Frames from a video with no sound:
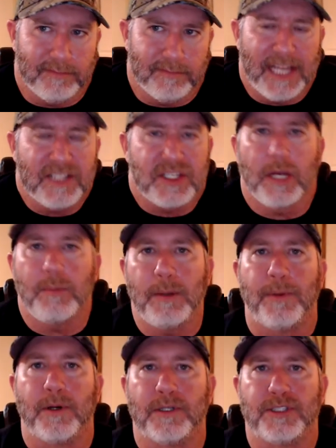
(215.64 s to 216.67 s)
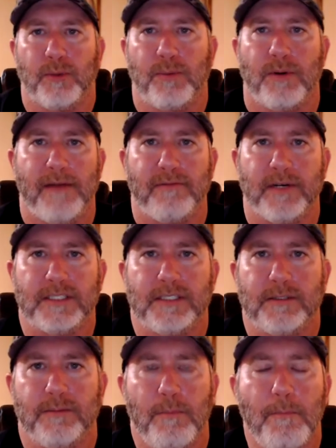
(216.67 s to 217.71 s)
It's going to be personal
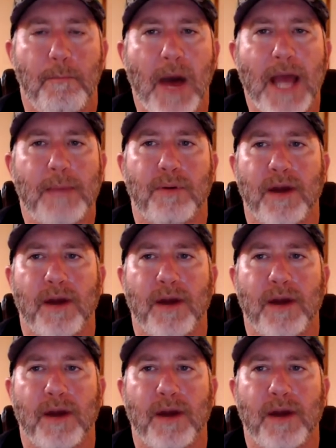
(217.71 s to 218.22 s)
preference. My